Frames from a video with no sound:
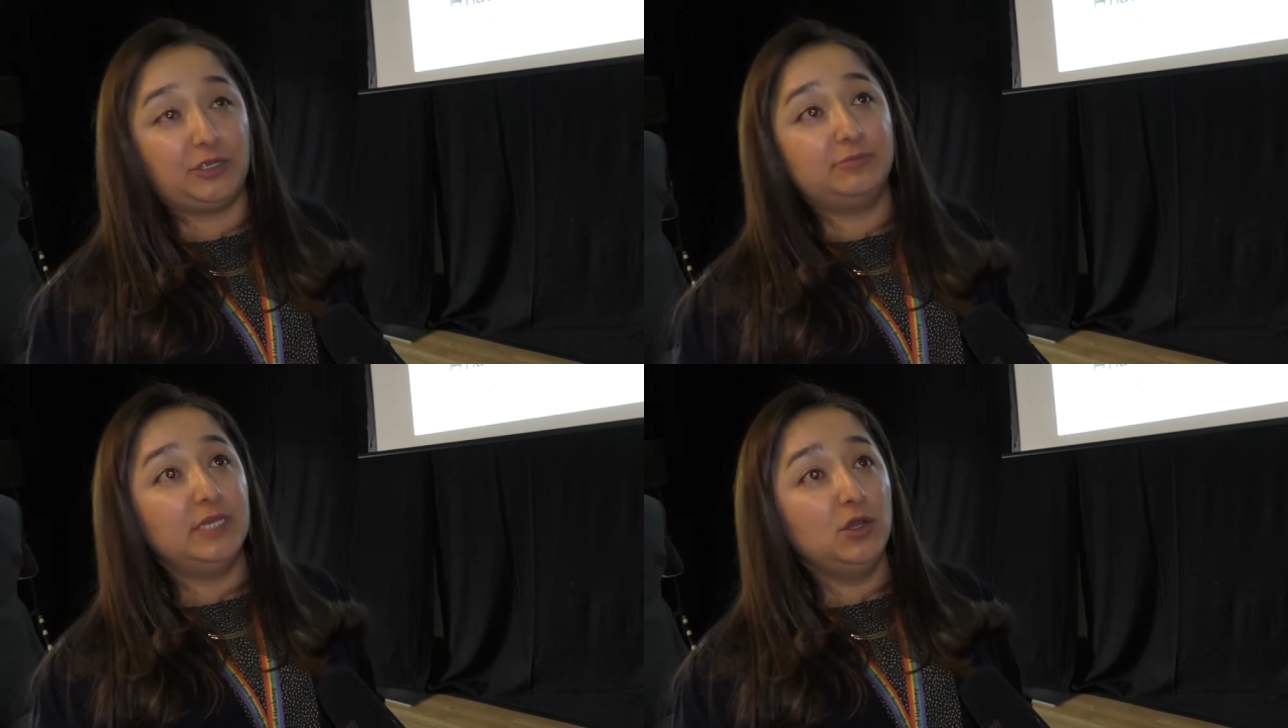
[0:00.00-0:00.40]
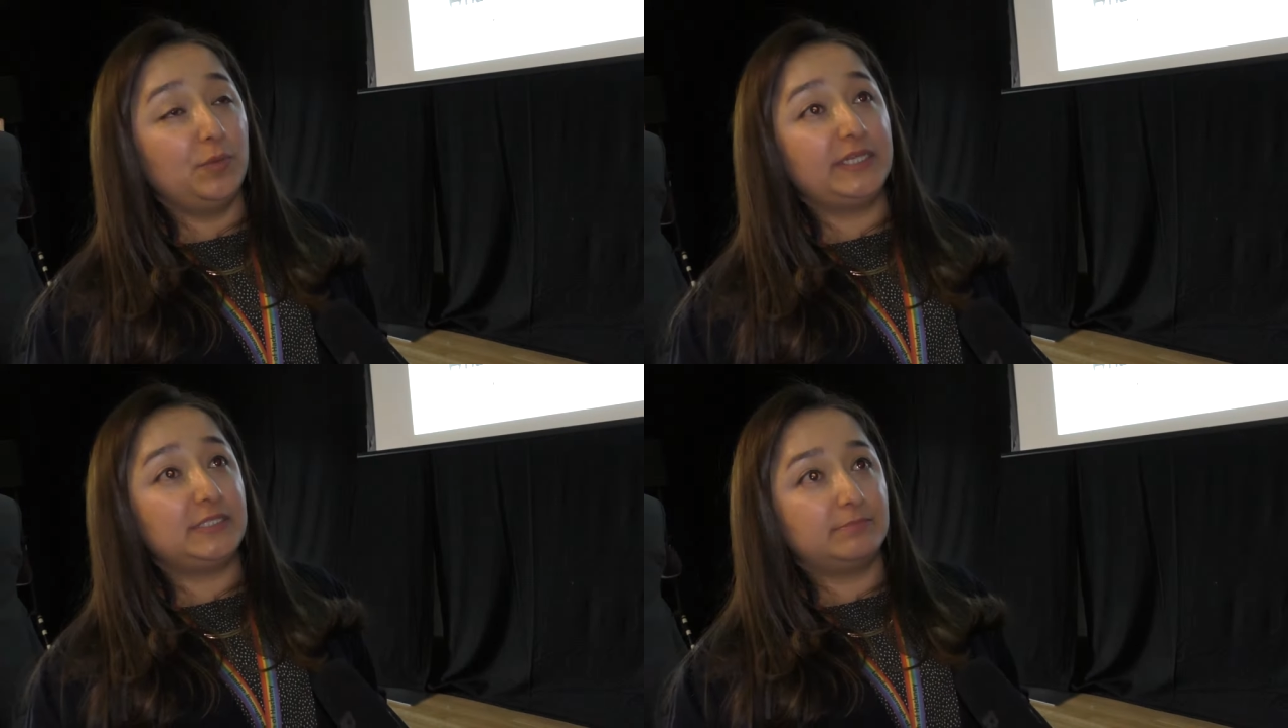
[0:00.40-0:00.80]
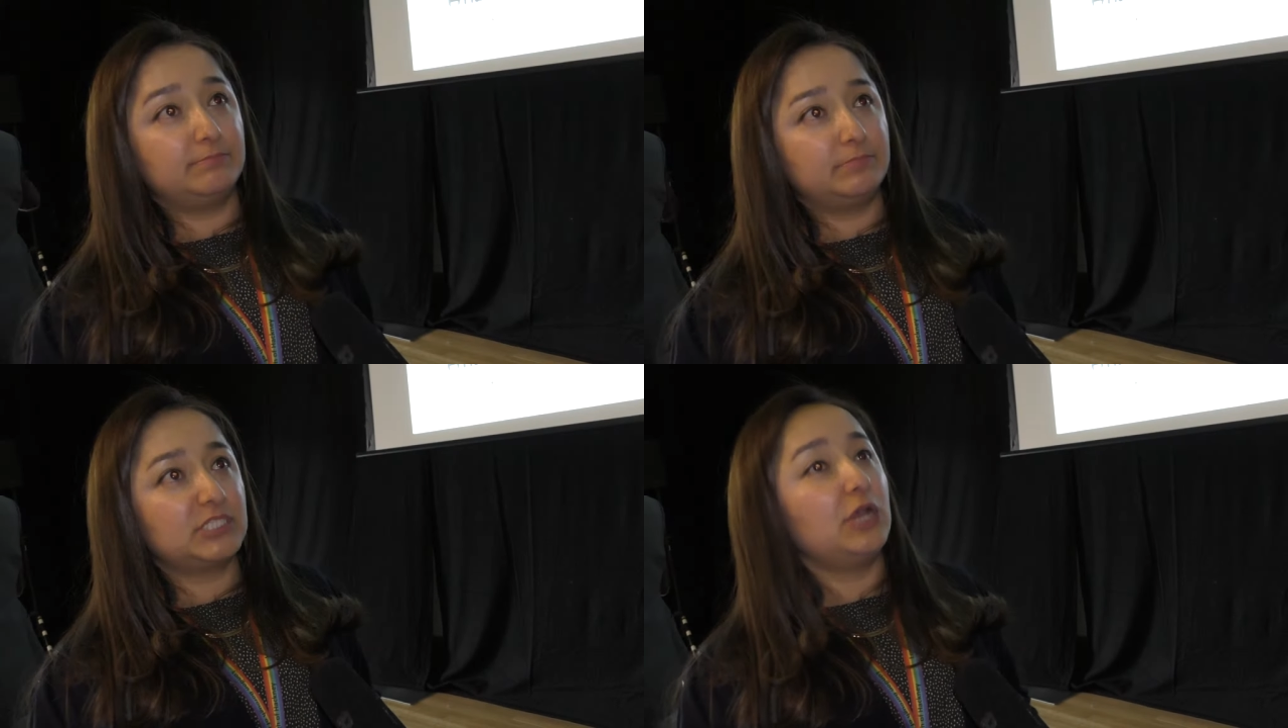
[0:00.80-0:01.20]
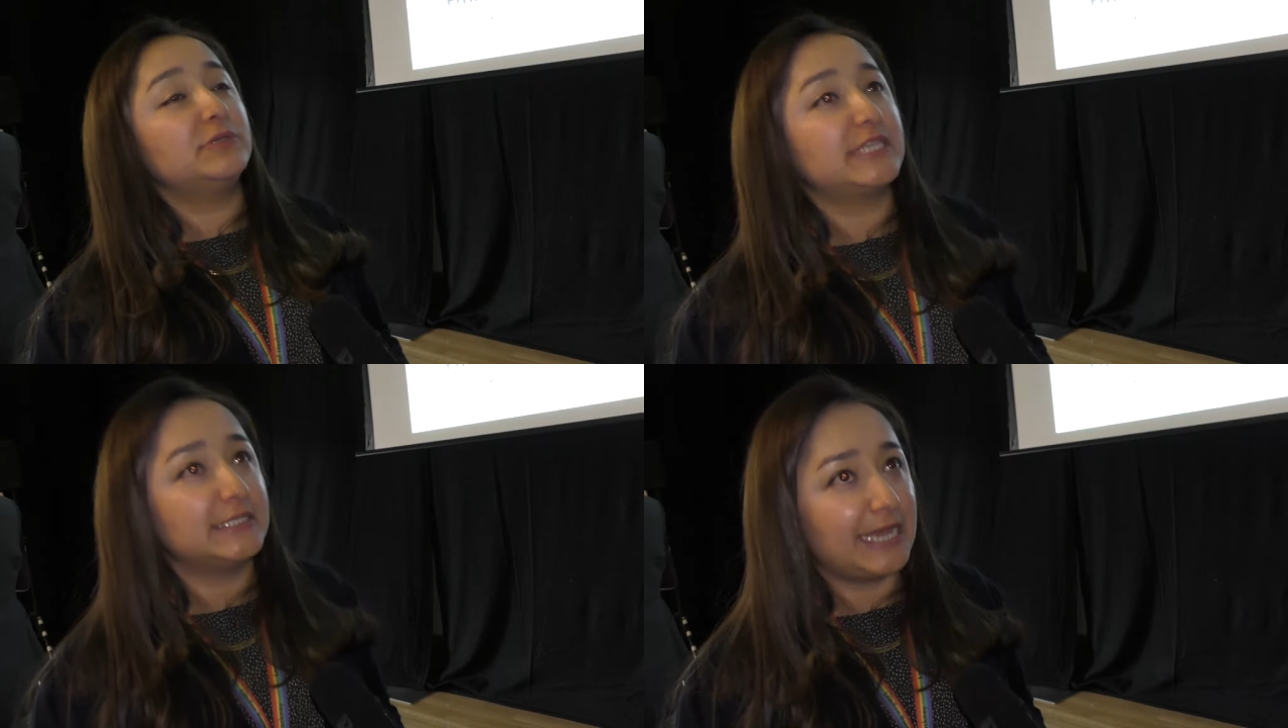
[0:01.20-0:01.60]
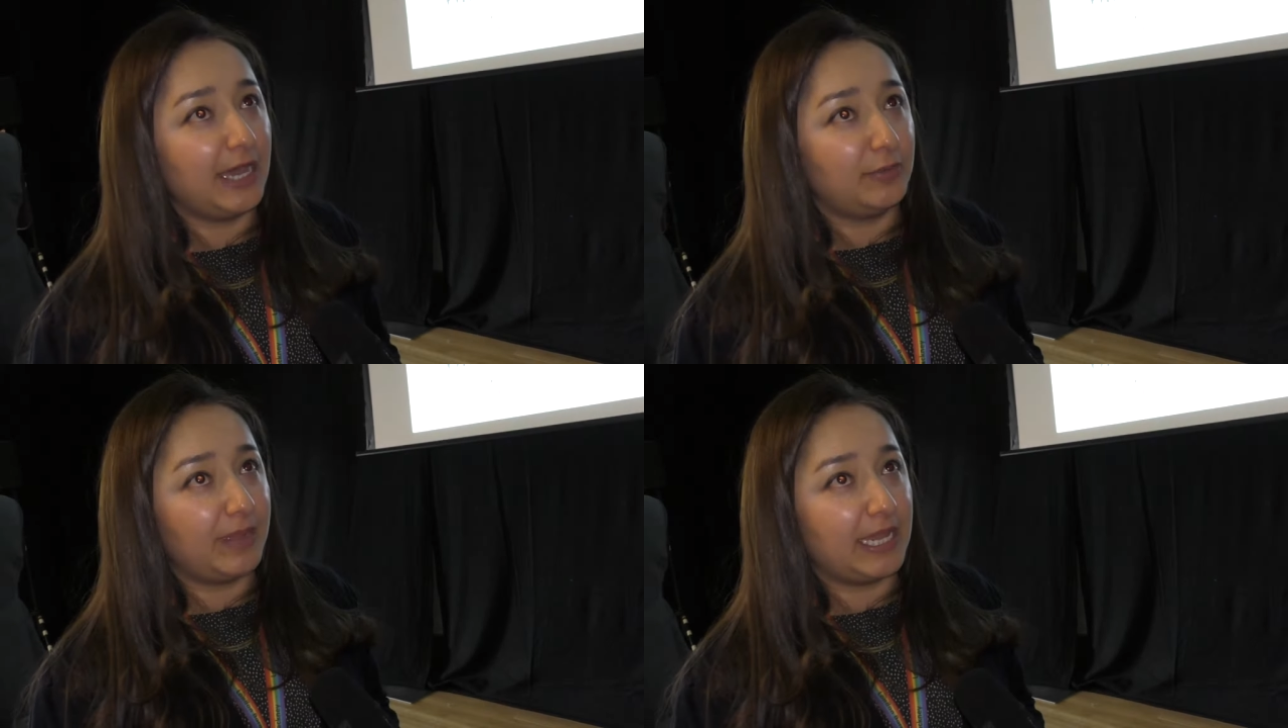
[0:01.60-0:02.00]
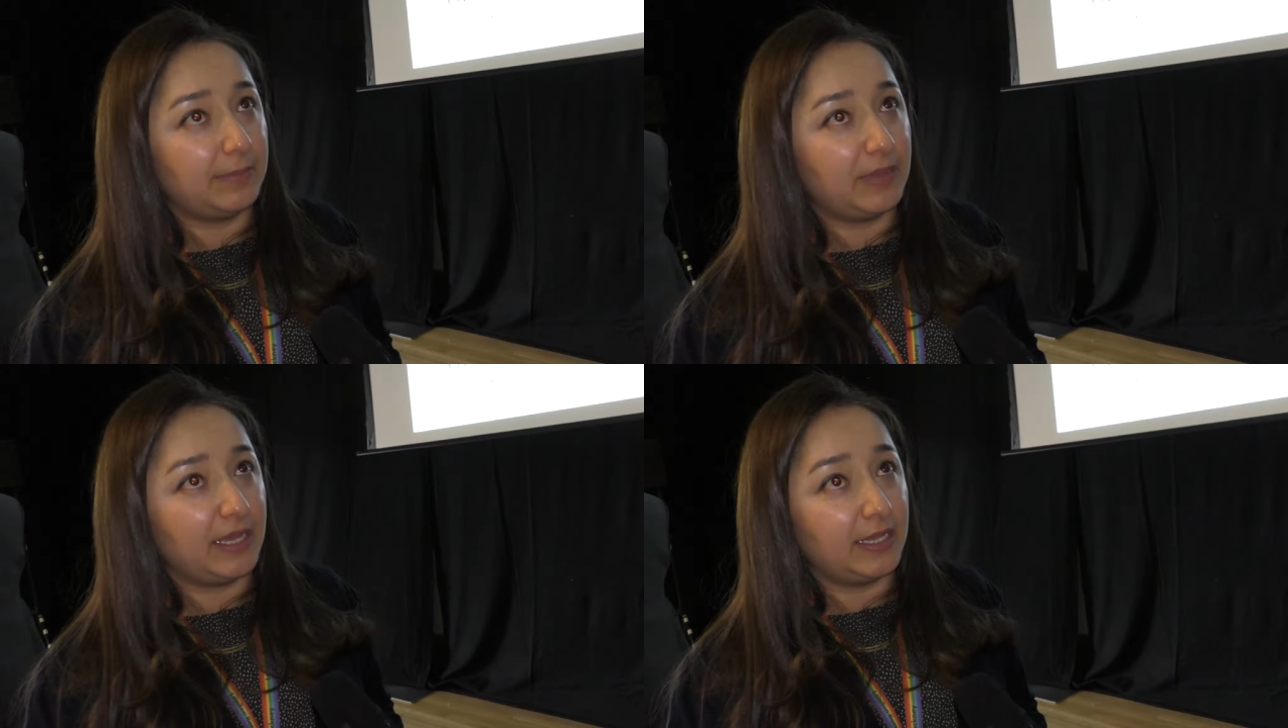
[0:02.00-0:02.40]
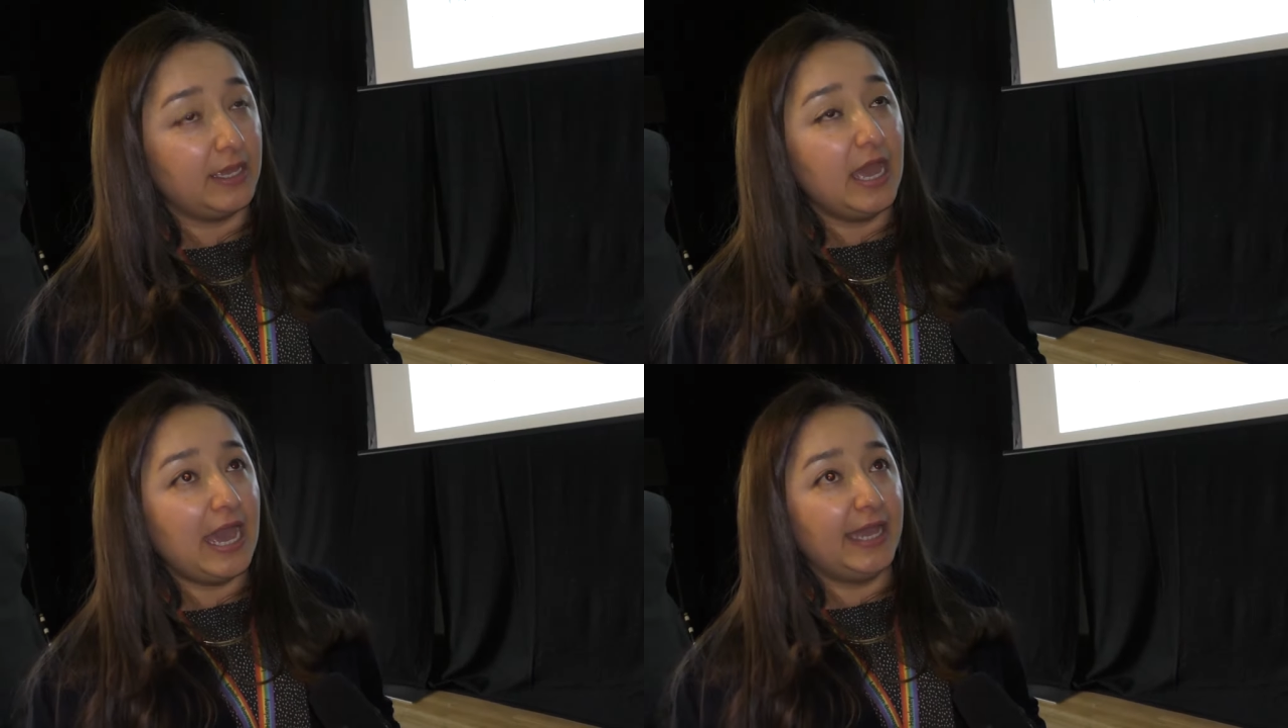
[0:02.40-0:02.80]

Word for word: You know, we'd slowed it down maybe